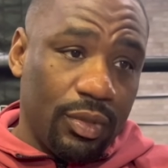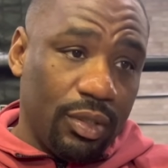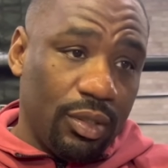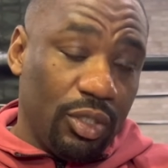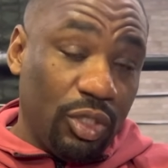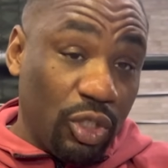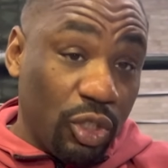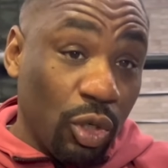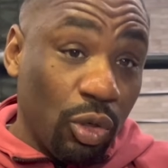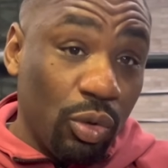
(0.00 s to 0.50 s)

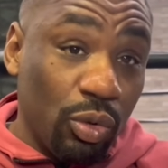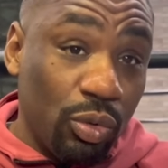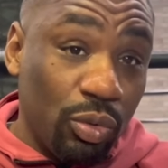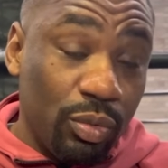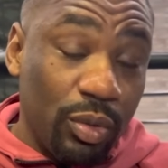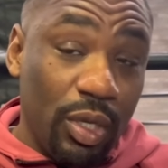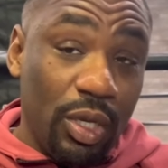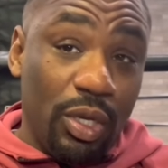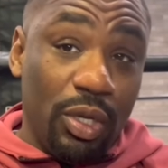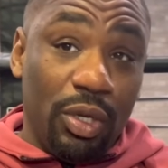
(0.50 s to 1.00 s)

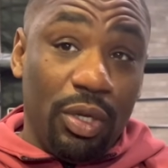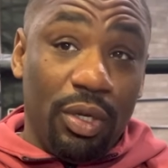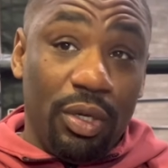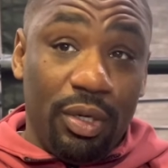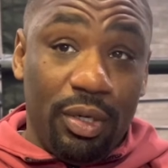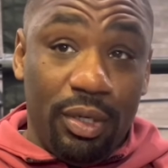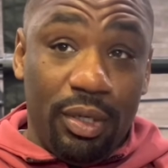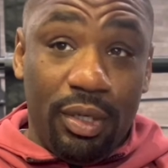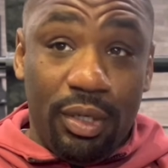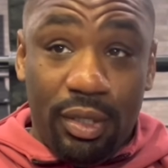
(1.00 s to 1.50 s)
Soon.
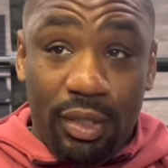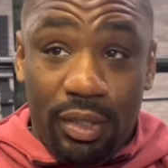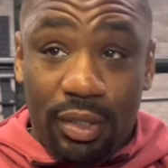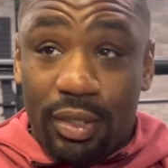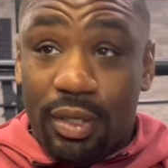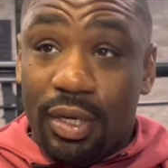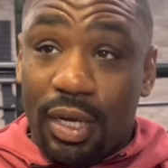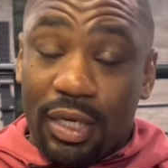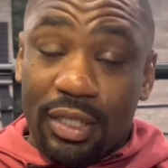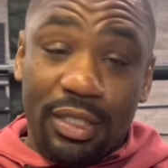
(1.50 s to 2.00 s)

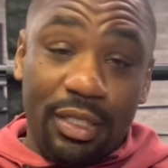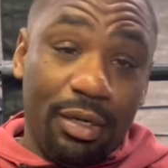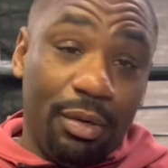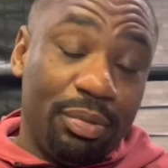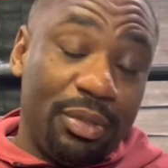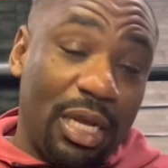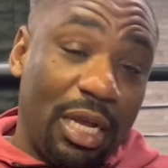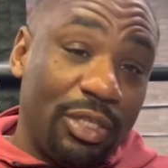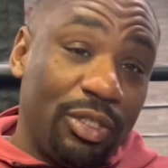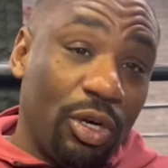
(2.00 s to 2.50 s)
I'm
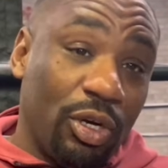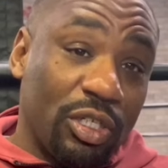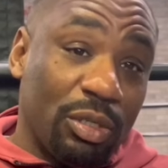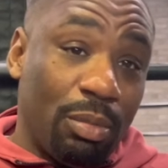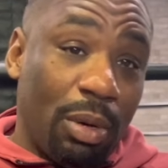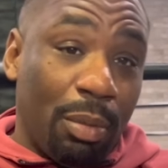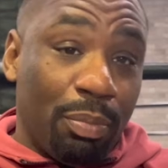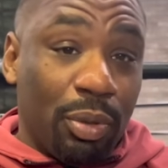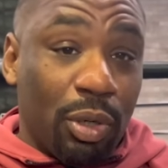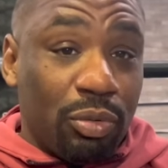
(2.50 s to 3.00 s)
trying to talk to
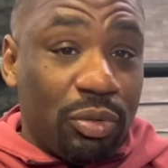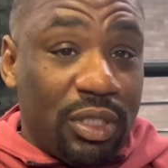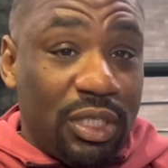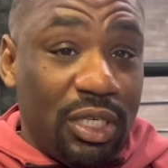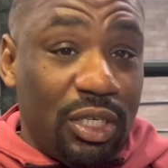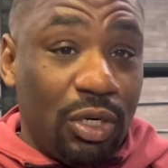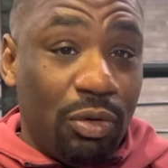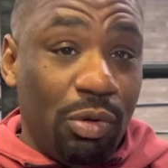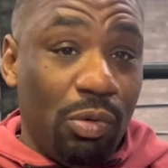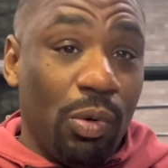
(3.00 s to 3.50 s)
my bro
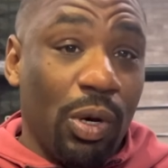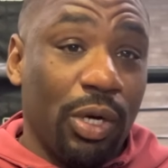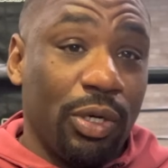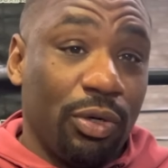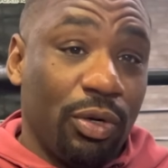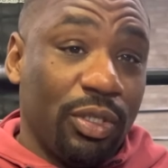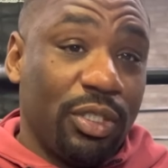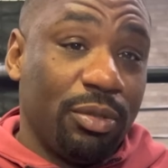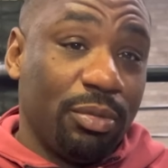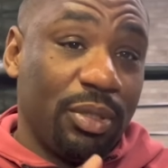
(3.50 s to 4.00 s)
Tio. We're working
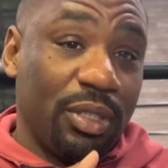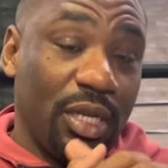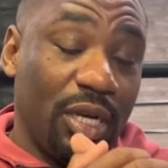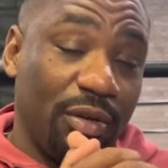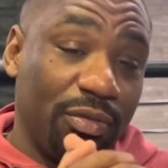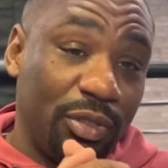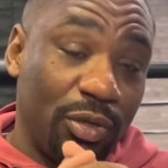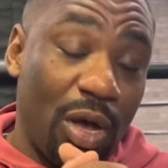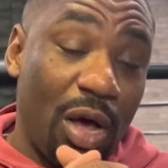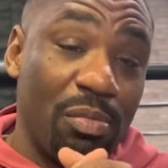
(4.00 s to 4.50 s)
on some
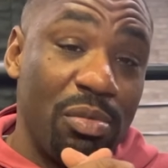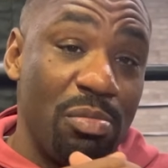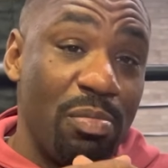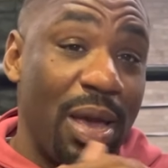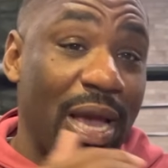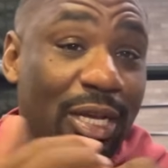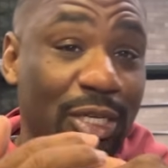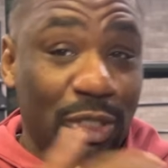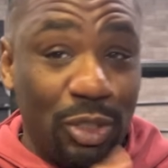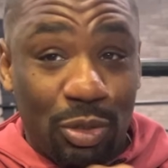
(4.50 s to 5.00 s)
stuff, so I'll be
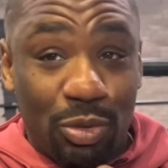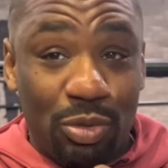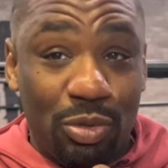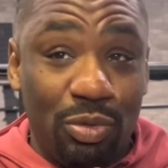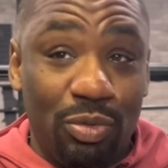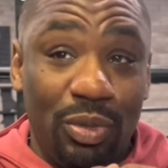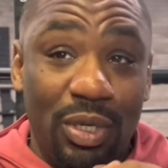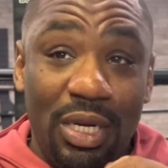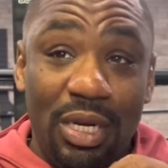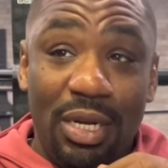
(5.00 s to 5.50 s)
back
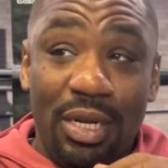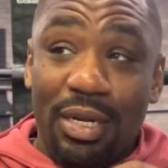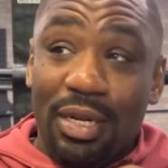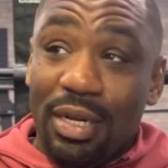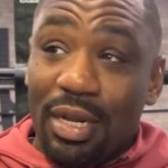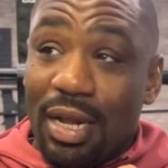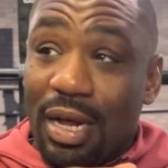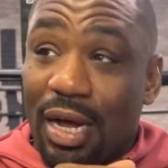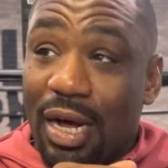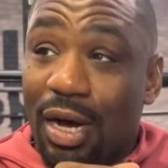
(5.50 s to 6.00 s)
soon.
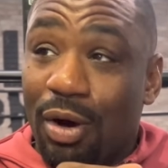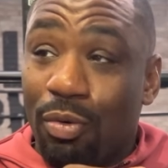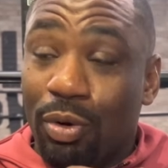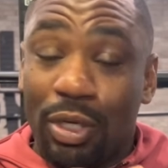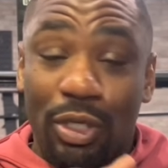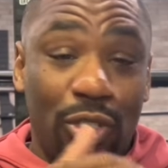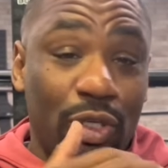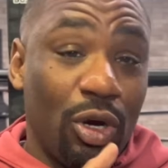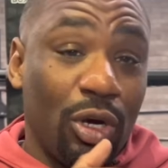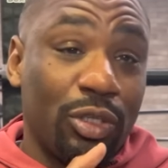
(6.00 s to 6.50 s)
I don't
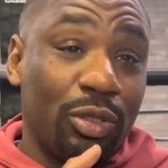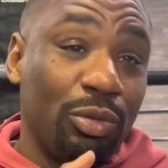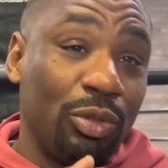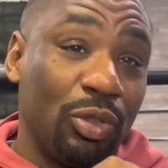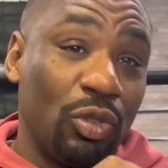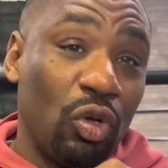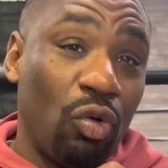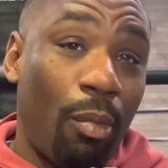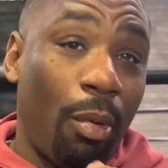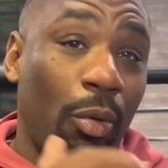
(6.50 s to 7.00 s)
want to talk too
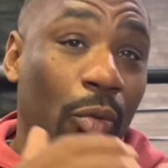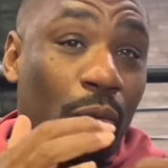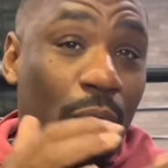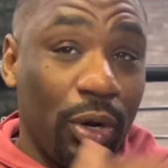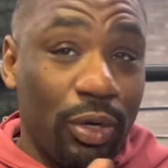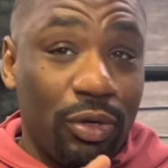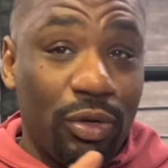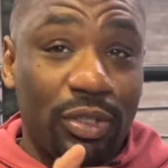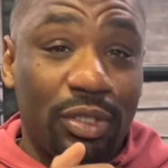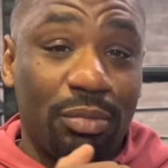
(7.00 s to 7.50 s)
soon, but we're
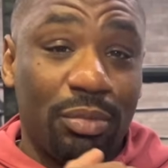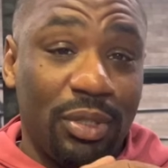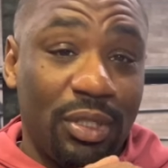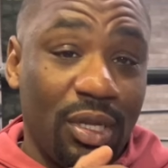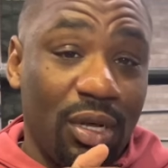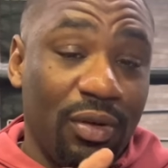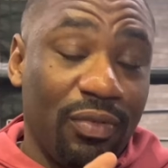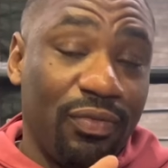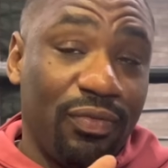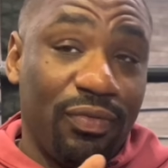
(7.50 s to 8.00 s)
working on some
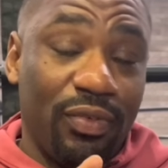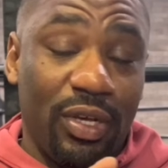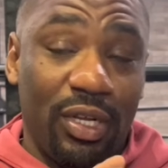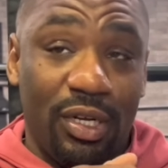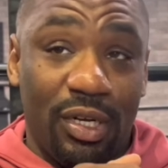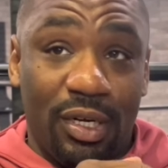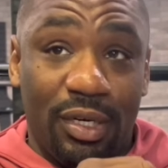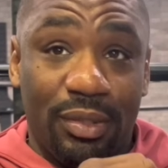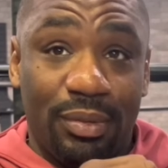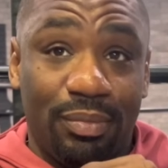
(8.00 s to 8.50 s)
stuff.
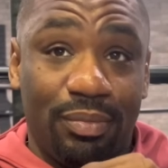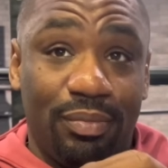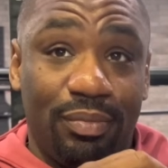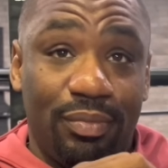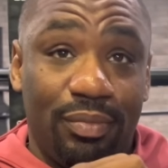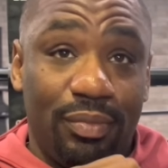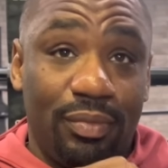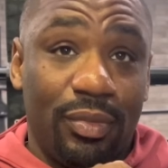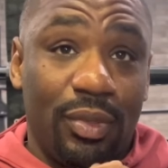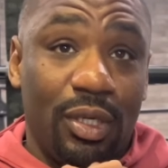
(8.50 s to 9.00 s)
And
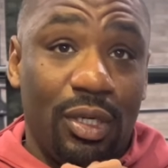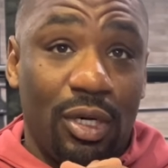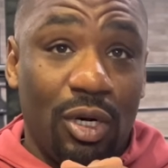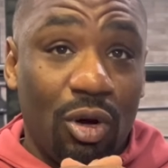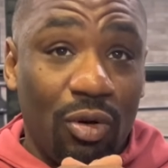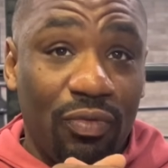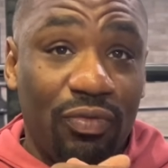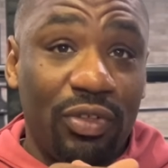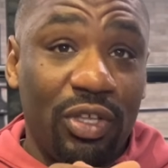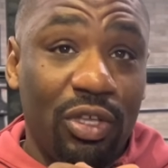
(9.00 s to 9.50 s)

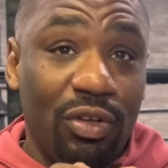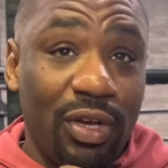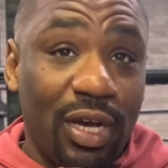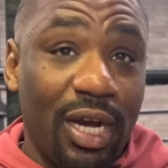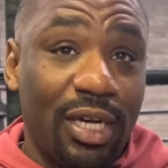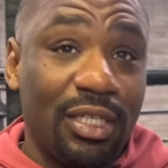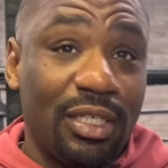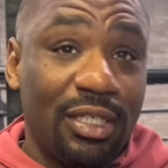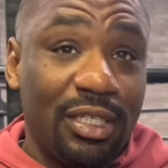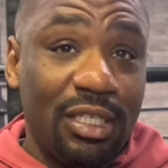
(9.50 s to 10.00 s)
hopefully you
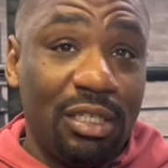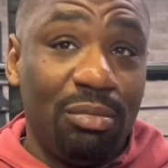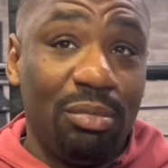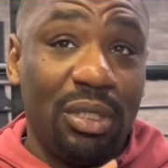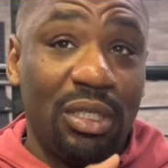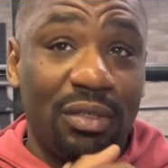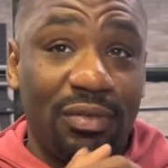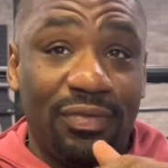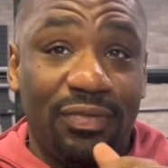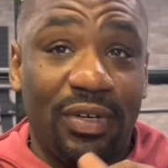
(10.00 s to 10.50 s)
guys will see me
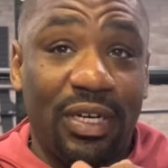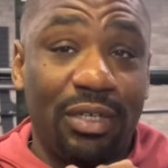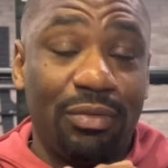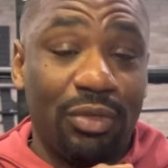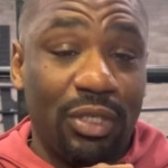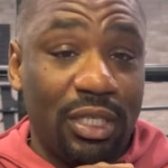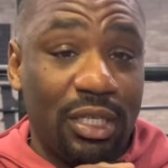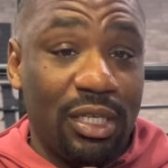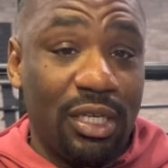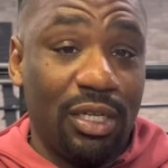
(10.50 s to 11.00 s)
in the fight
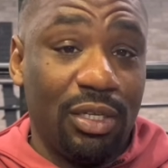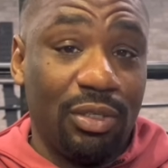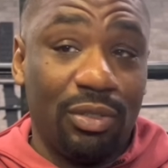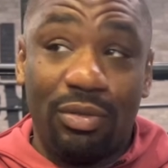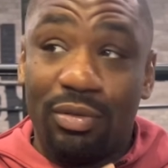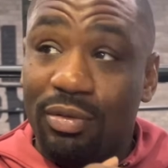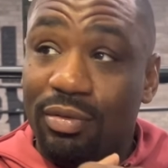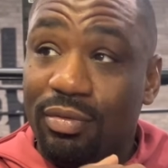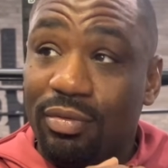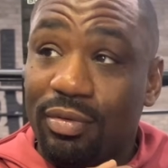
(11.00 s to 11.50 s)
with
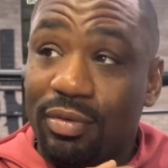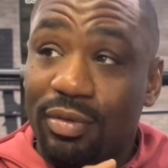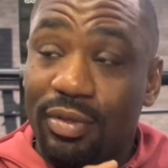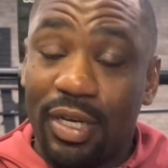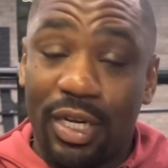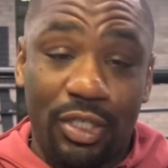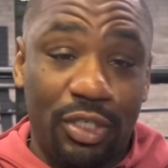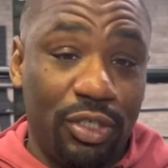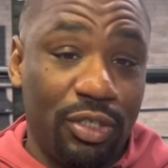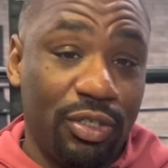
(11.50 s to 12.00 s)
Canelo
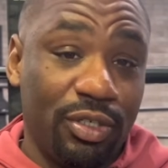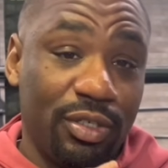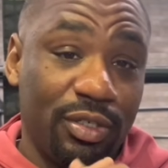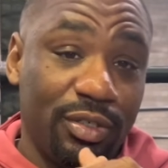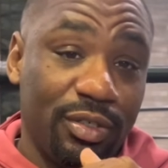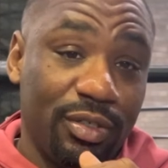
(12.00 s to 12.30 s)
next year.